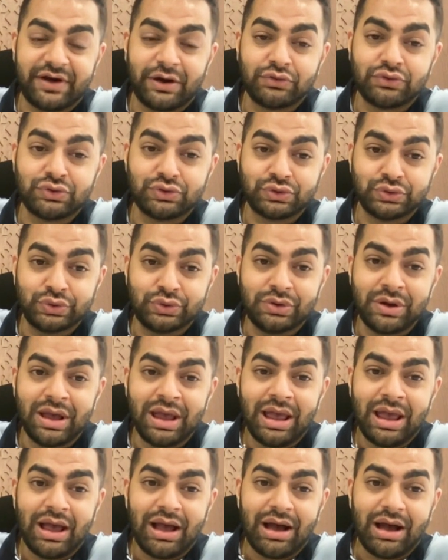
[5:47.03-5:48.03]
out to do,
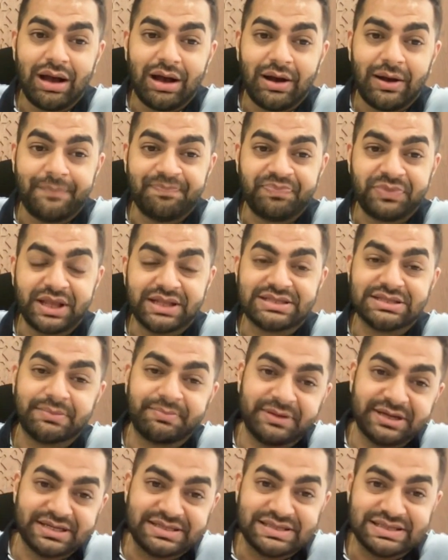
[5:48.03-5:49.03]
it's a
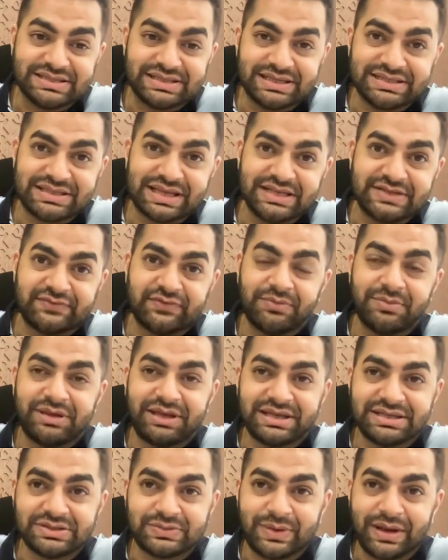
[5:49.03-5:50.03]
personal success for me
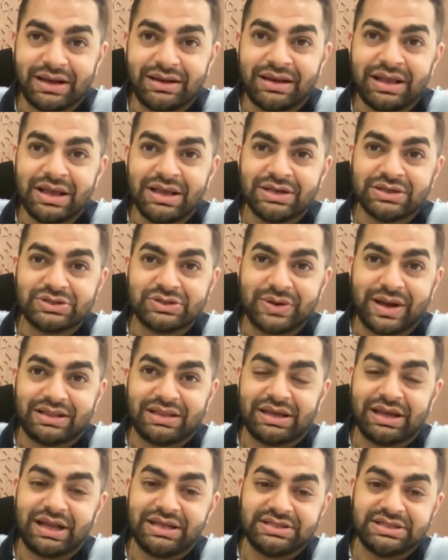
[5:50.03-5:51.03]
as well. So I
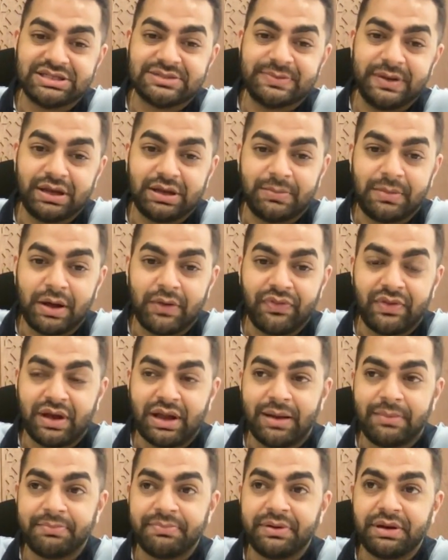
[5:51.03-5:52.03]
think I'll just speak about the
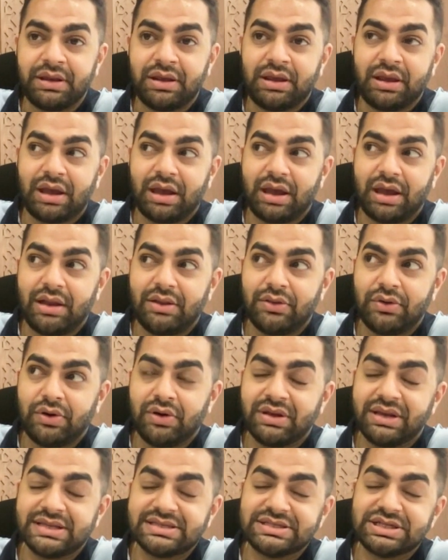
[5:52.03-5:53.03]
company and the
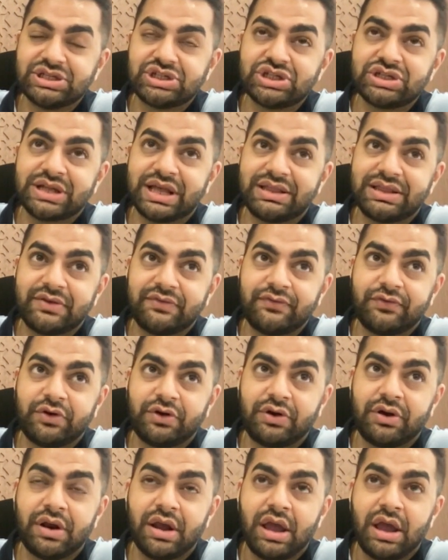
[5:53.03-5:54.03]
organization. I think
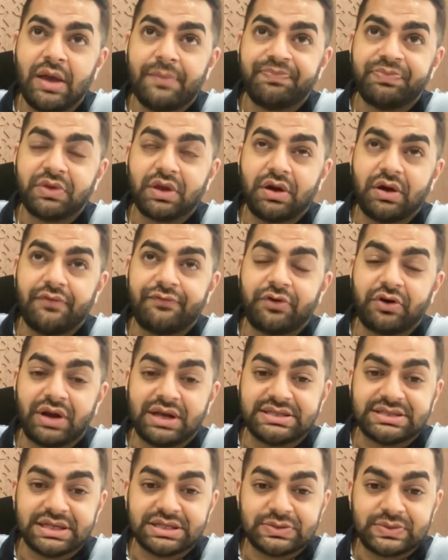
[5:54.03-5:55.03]
for
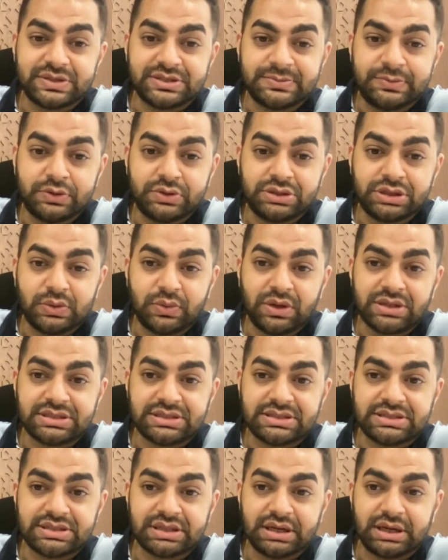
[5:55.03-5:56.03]
us at Swiss Beauty,
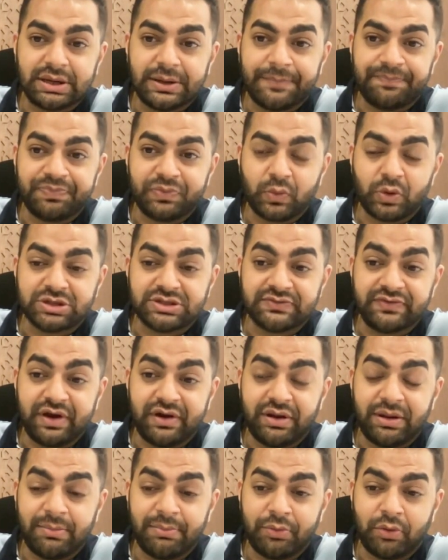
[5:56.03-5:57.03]
what's
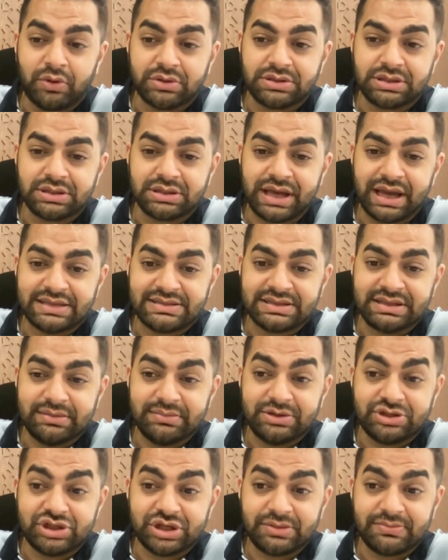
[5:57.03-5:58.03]
very important as an
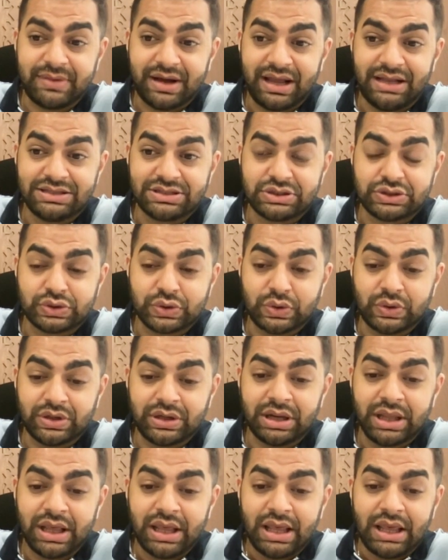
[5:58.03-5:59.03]
immediate
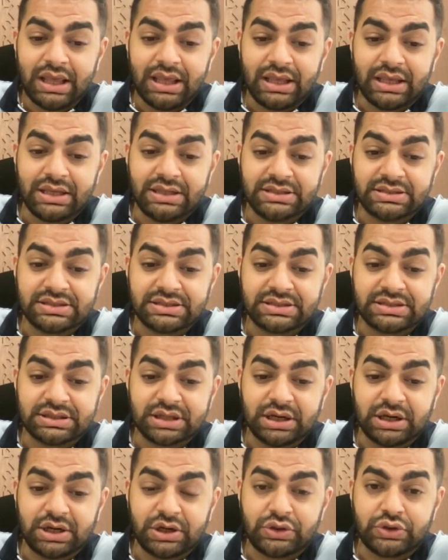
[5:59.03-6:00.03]
milestone is
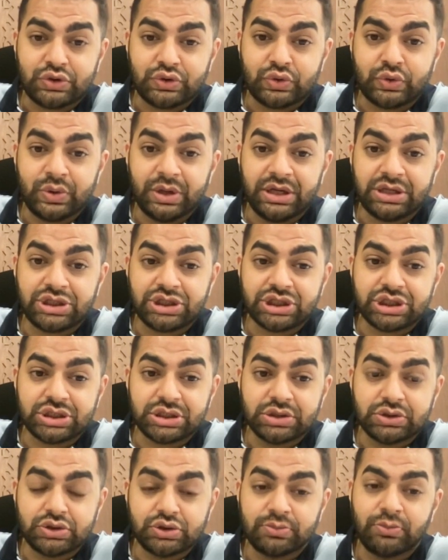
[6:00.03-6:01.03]
to reach
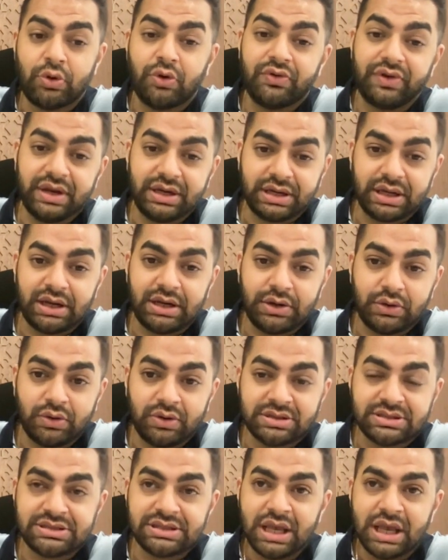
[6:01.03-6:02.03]
to more retail
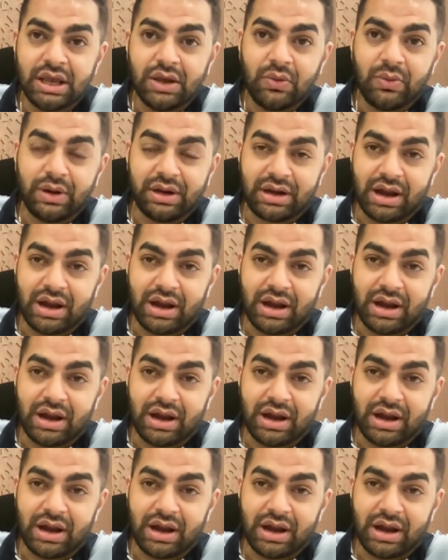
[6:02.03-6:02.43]
doors. We are